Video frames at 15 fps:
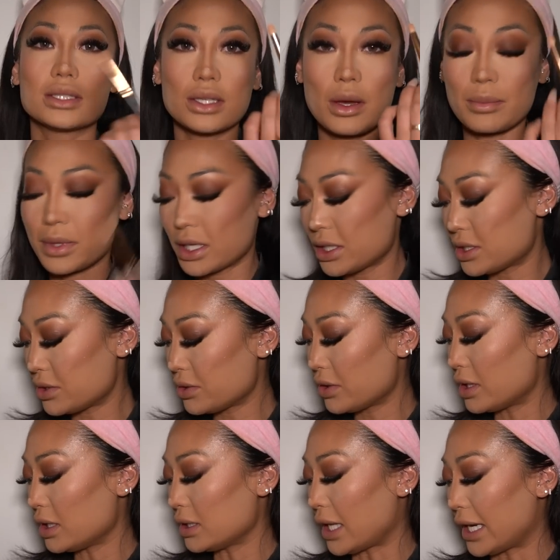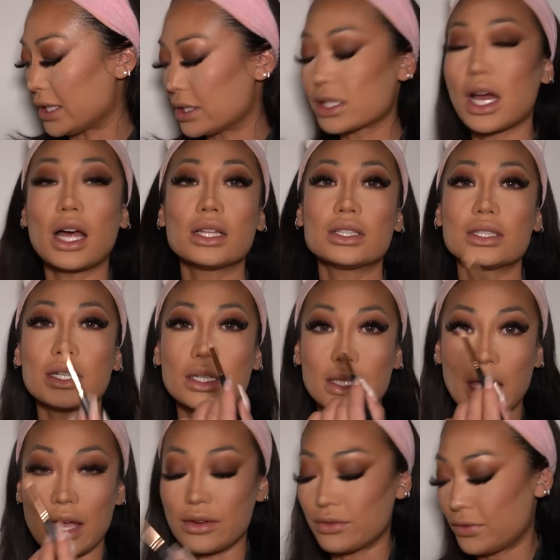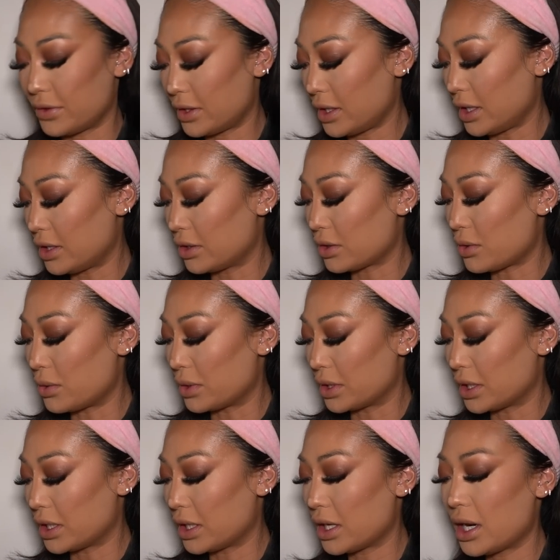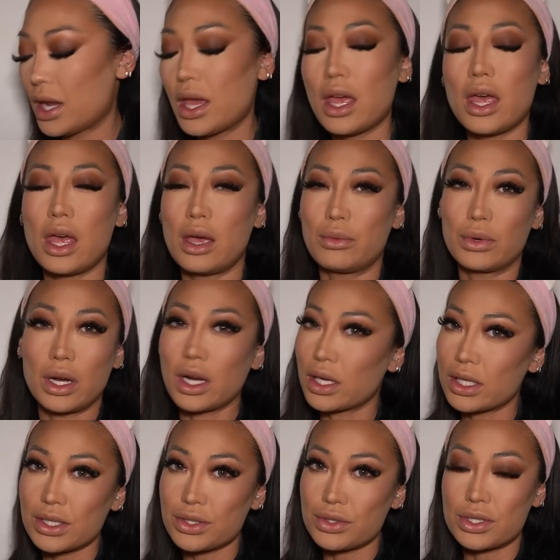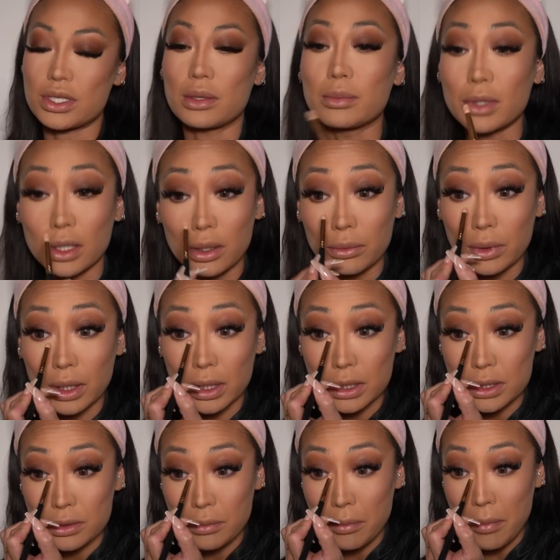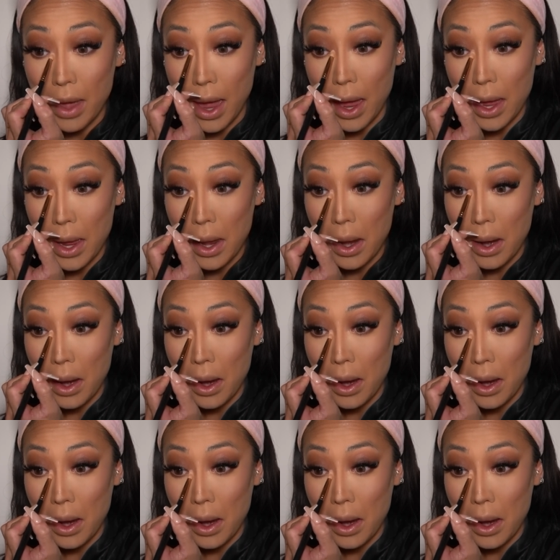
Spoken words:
so I'm gonna do the lighter color again for the inner corner. We're not gonna do shimmer, we're gonna do matte.